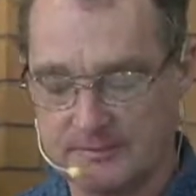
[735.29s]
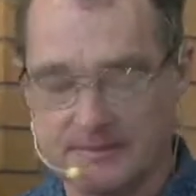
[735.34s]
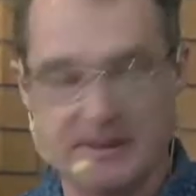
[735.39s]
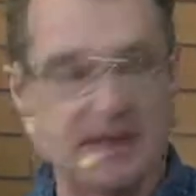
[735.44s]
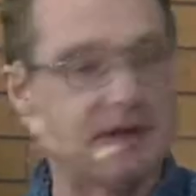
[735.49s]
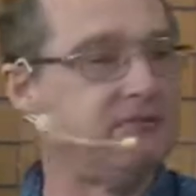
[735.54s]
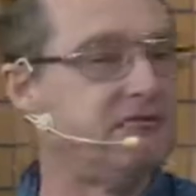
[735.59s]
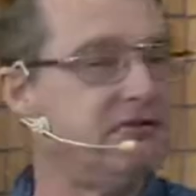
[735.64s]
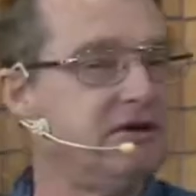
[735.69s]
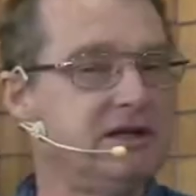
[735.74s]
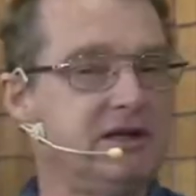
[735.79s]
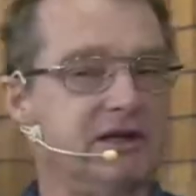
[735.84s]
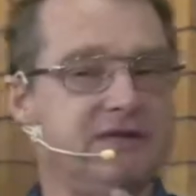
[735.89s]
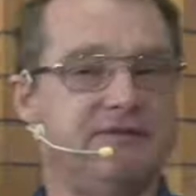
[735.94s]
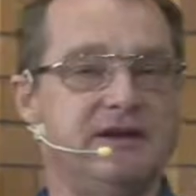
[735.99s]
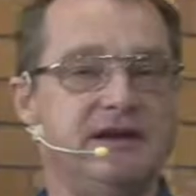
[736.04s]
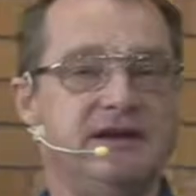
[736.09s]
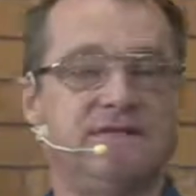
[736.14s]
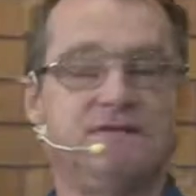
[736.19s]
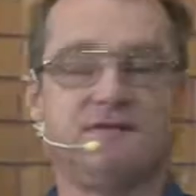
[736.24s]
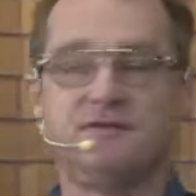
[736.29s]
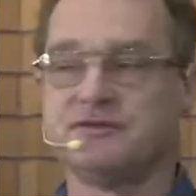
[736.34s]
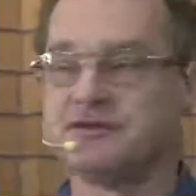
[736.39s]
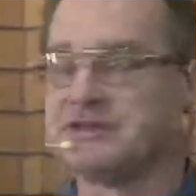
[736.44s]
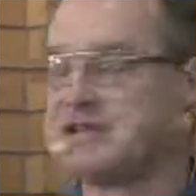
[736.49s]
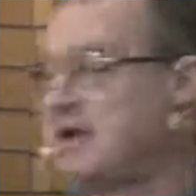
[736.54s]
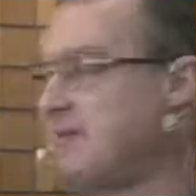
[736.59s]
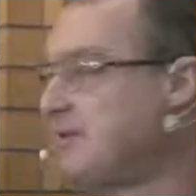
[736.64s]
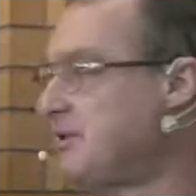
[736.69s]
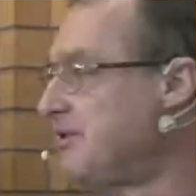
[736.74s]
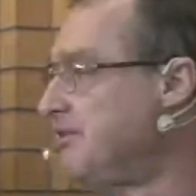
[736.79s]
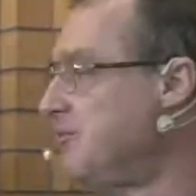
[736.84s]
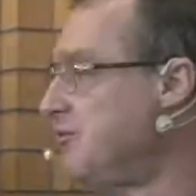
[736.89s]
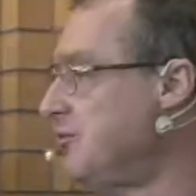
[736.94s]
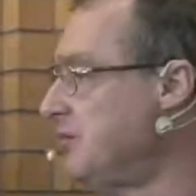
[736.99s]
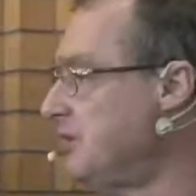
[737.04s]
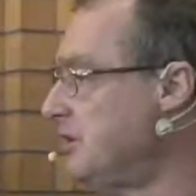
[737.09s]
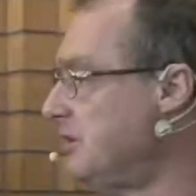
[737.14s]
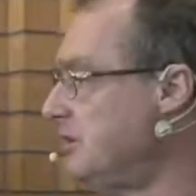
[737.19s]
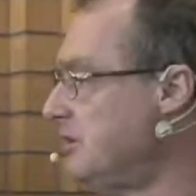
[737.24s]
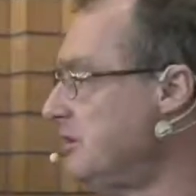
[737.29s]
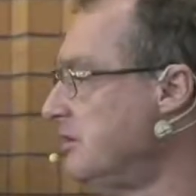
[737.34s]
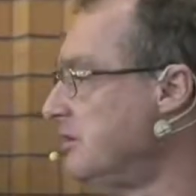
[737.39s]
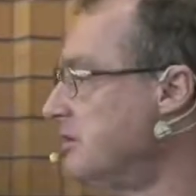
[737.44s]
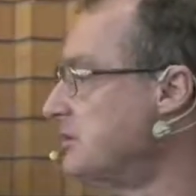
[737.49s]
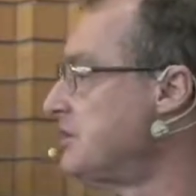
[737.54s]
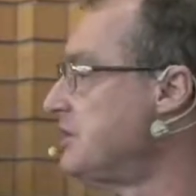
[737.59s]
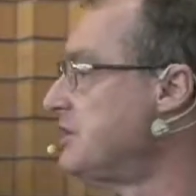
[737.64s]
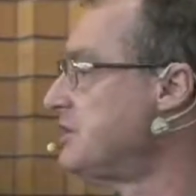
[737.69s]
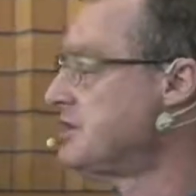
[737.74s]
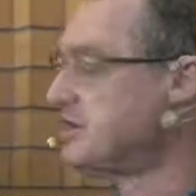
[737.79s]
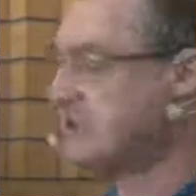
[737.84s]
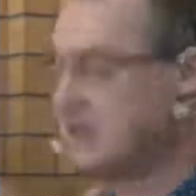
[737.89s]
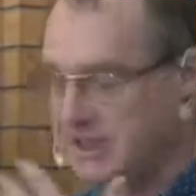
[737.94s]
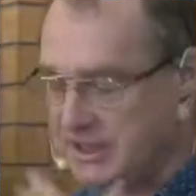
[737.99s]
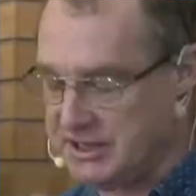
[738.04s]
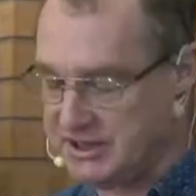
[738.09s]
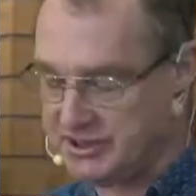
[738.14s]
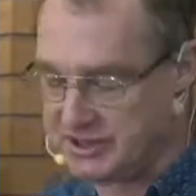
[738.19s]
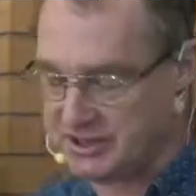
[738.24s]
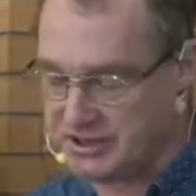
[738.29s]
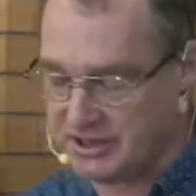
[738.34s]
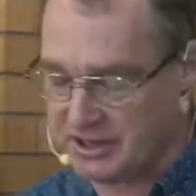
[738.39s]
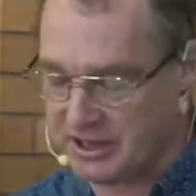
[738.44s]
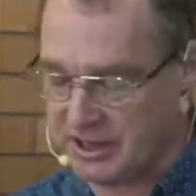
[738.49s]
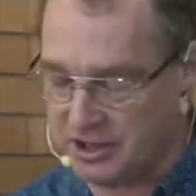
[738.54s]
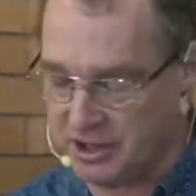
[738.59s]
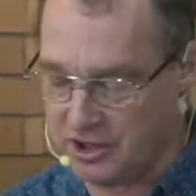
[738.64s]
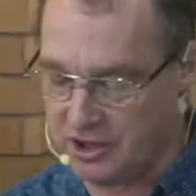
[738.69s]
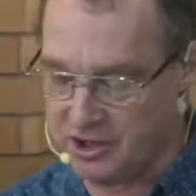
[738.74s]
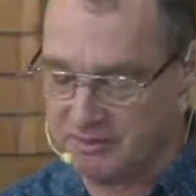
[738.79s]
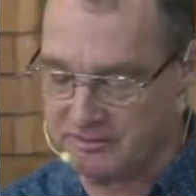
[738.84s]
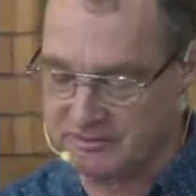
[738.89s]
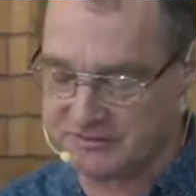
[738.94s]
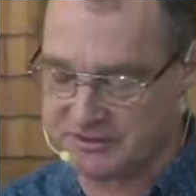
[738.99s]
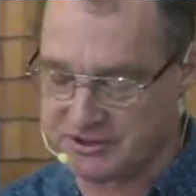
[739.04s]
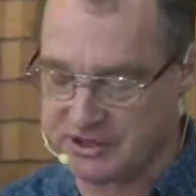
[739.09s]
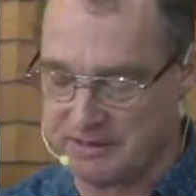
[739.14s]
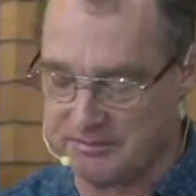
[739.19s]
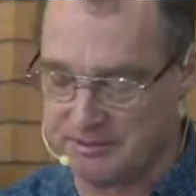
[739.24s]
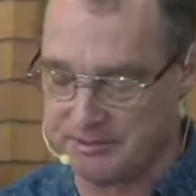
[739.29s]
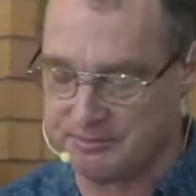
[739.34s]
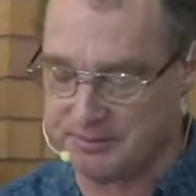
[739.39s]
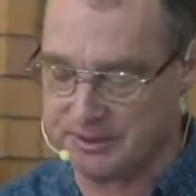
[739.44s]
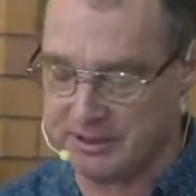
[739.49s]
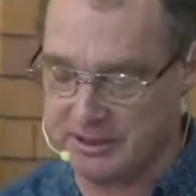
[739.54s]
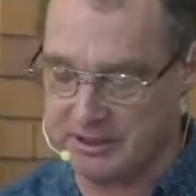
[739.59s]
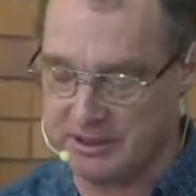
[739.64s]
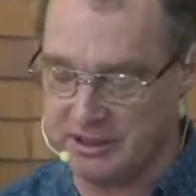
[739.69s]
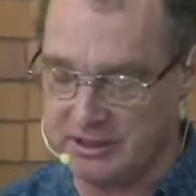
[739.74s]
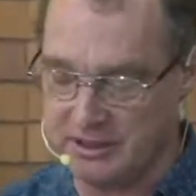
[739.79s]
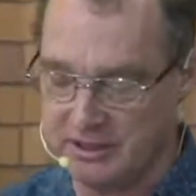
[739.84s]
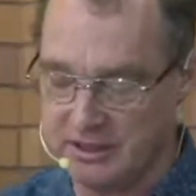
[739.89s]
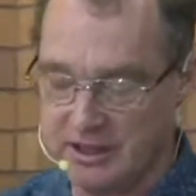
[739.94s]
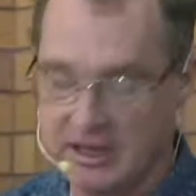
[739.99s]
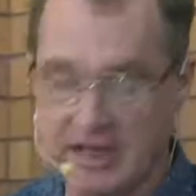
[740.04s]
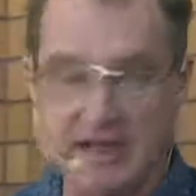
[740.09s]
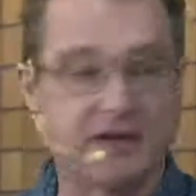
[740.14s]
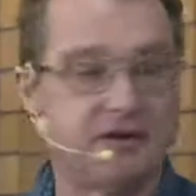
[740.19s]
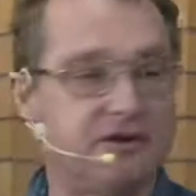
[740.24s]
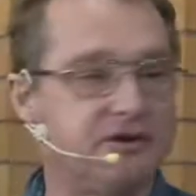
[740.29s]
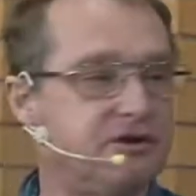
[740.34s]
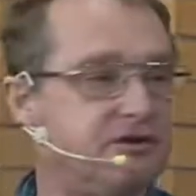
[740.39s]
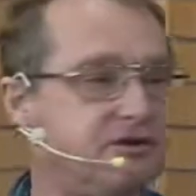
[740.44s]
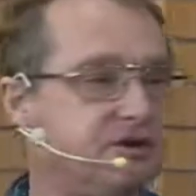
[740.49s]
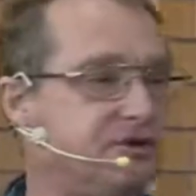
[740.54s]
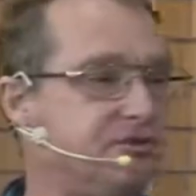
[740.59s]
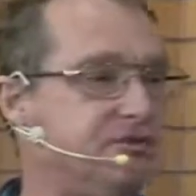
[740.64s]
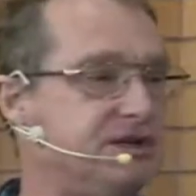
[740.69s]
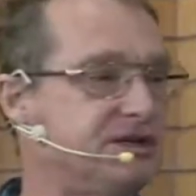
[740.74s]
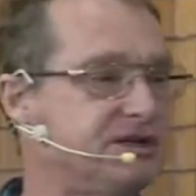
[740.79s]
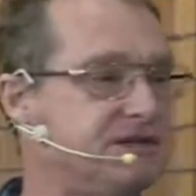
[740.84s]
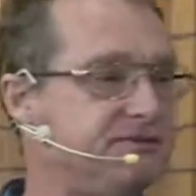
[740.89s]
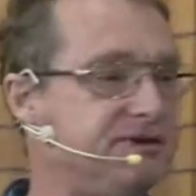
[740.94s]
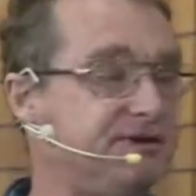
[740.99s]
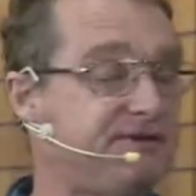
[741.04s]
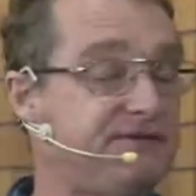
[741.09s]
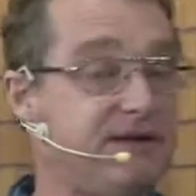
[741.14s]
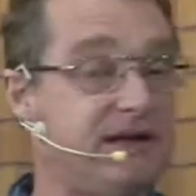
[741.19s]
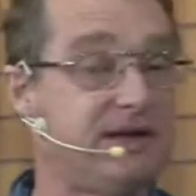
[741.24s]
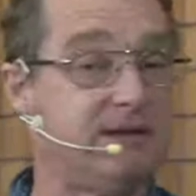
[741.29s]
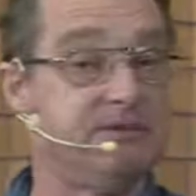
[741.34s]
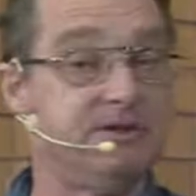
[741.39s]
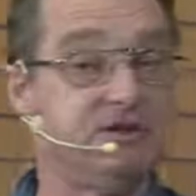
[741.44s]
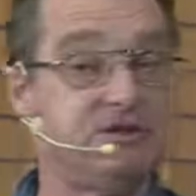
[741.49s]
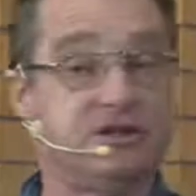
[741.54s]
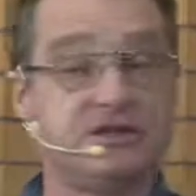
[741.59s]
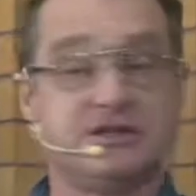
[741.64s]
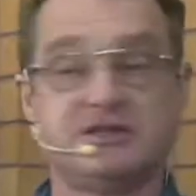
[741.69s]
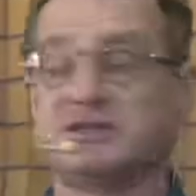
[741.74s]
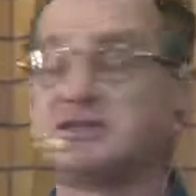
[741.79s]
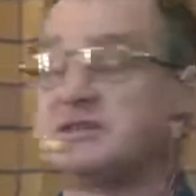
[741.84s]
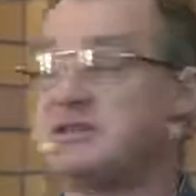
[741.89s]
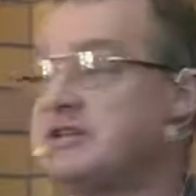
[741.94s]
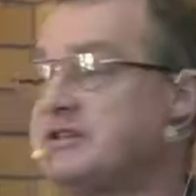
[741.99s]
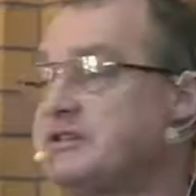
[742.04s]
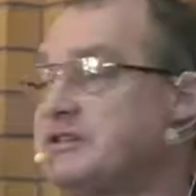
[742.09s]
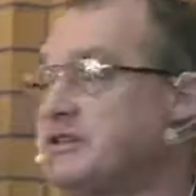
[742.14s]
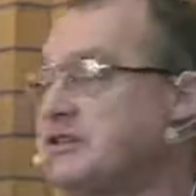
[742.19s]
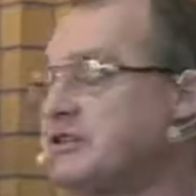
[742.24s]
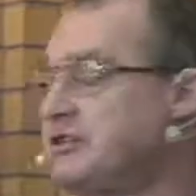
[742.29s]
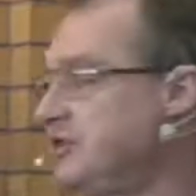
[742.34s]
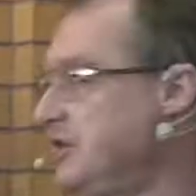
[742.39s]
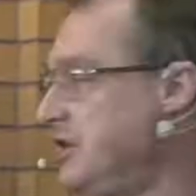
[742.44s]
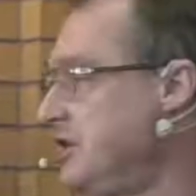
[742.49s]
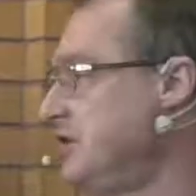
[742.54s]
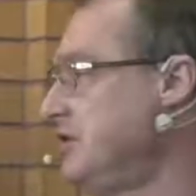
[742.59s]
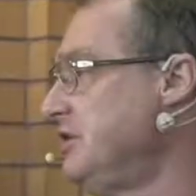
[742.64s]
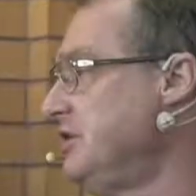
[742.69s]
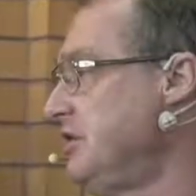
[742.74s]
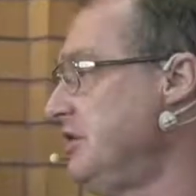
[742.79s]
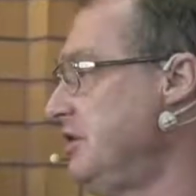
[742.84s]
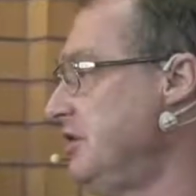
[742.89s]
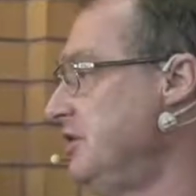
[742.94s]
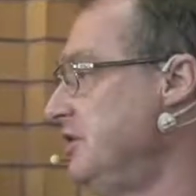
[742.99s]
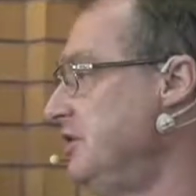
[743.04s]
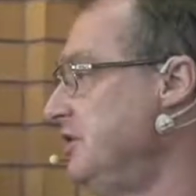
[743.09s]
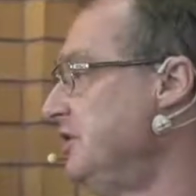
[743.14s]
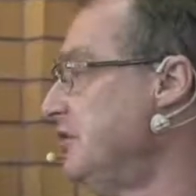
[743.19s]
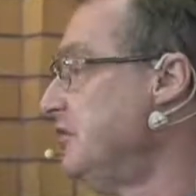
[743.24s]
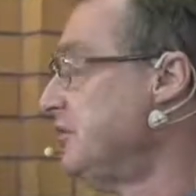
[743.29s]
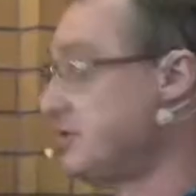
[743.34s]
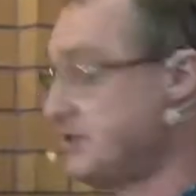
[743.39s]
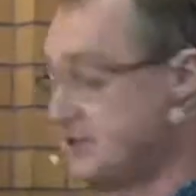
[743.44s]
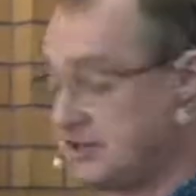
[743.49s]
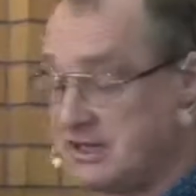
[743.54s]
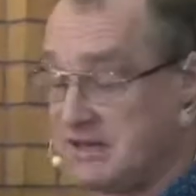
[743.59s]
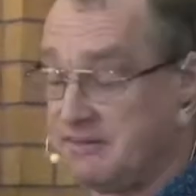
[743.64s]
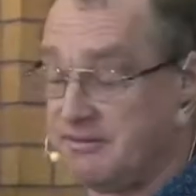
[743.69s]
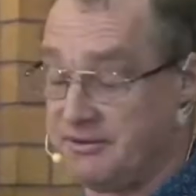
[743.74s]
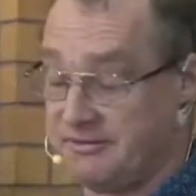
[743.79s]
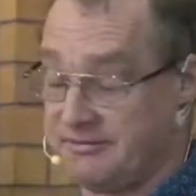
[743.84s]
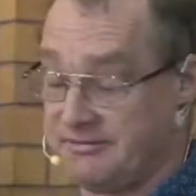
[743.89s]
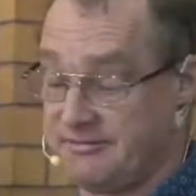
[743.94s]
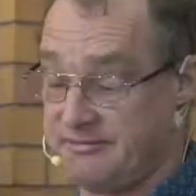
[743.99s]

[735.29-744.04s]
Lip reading: That really eventful Sabbath morning, Jesus heads to the home of Simon Peter, and at the request of his family, Jesus does the second healing on a Sabbath.